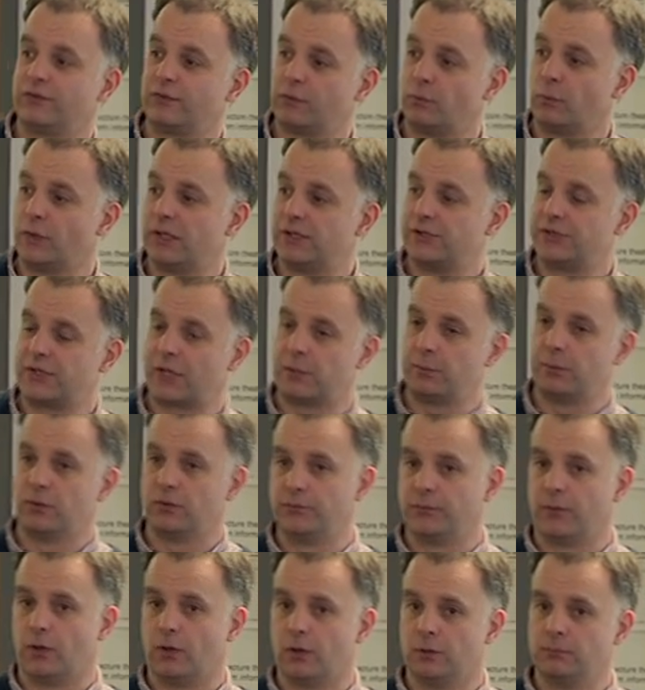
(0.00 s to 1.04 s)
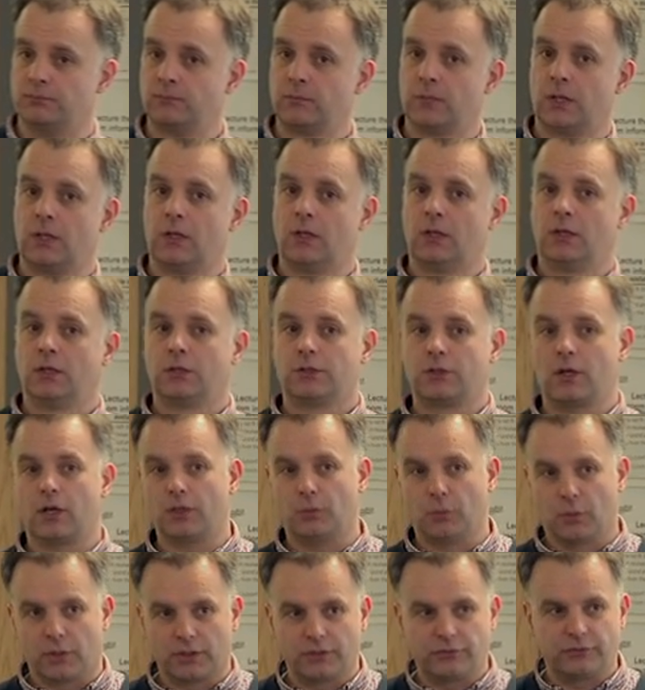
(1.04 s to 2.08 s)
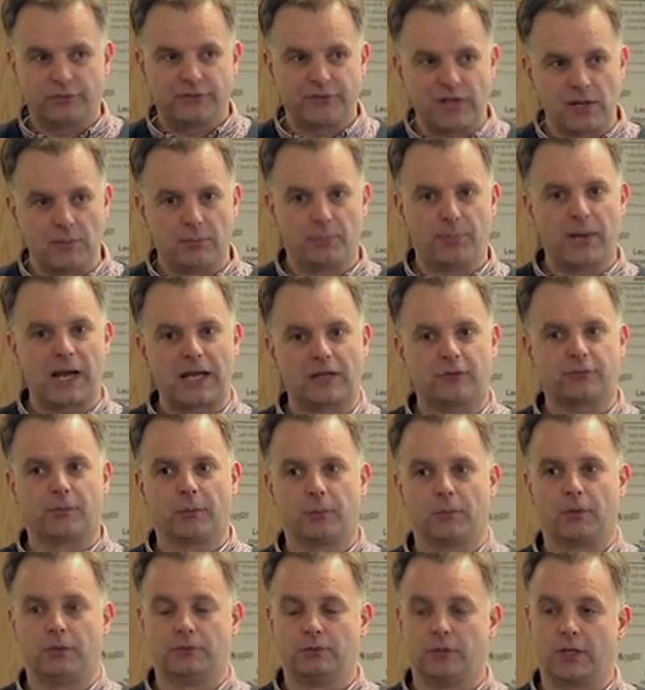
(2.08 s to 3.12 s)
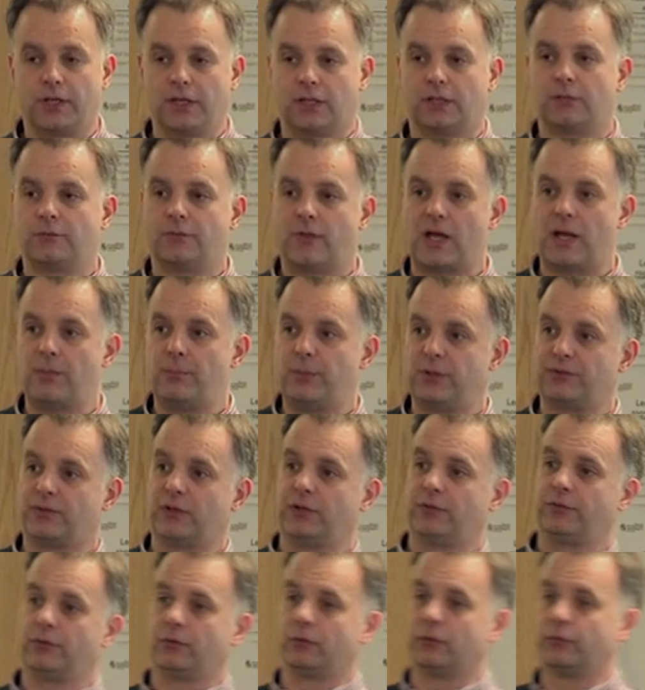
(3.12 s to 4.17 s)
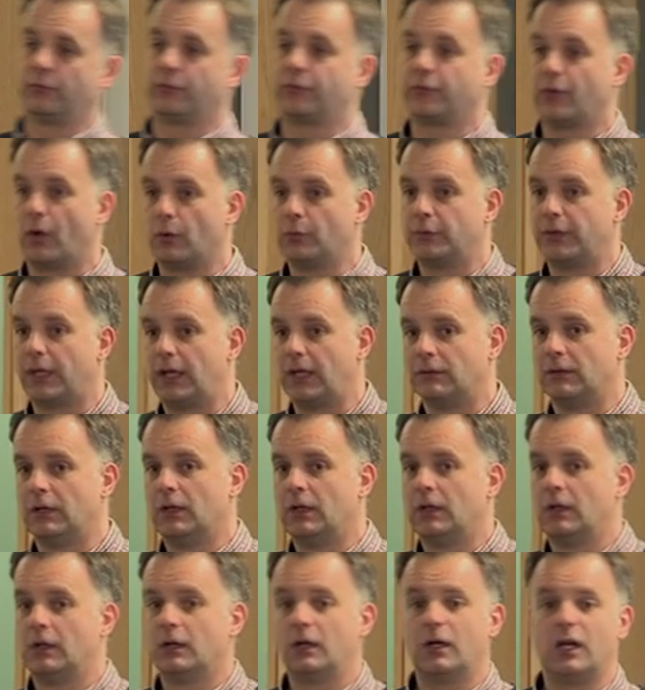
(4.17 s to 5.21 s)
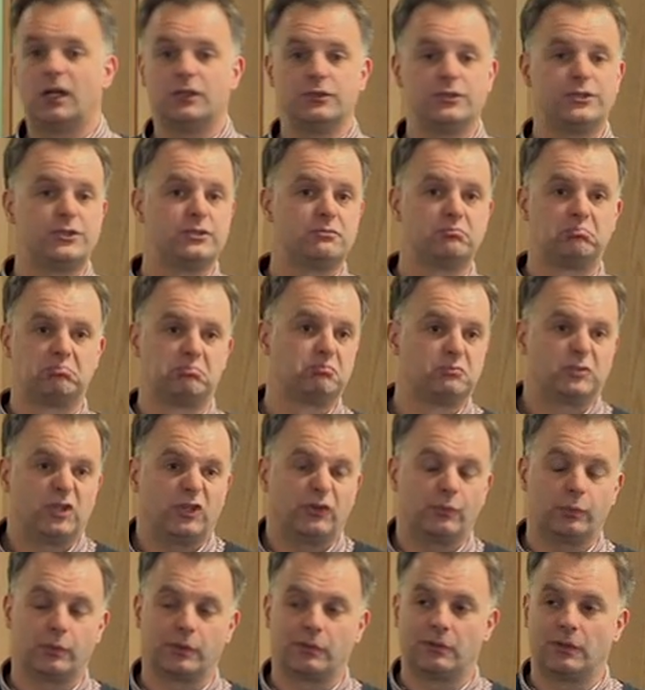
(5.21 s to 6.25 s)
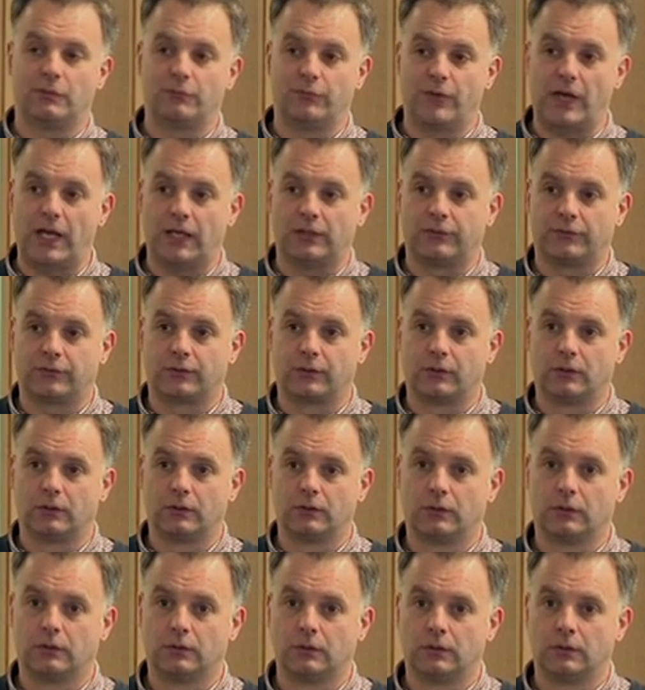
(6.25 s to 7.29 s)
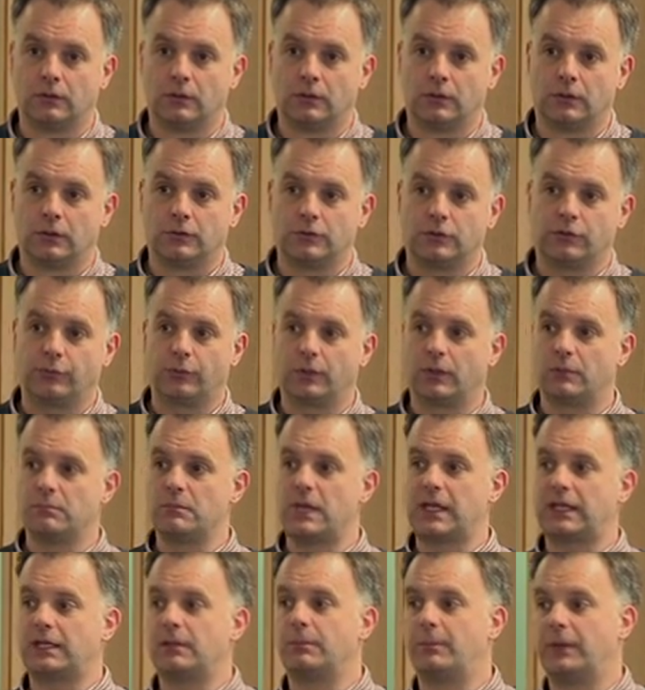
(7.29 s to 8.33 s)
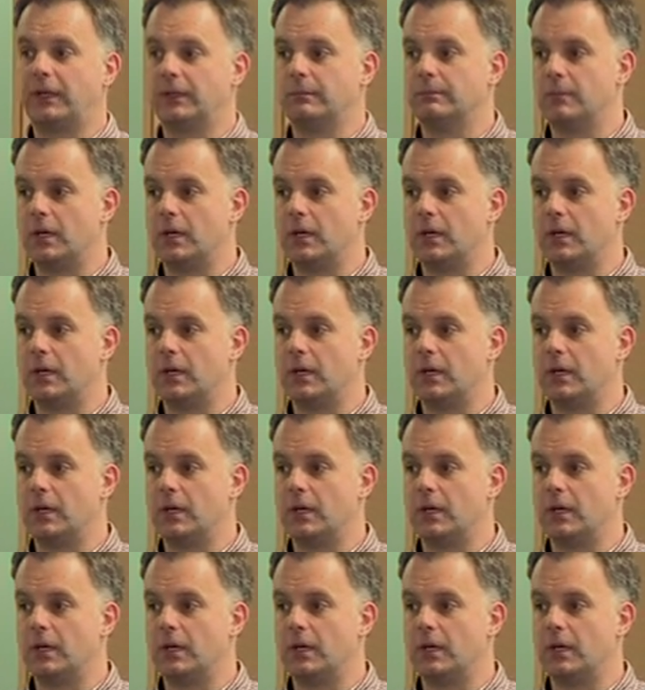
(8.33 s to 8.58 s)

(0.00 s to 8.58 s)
some way, shape or form, kind of want to step back from the running of their business or have sold it and just want to invest, just want to make a bit of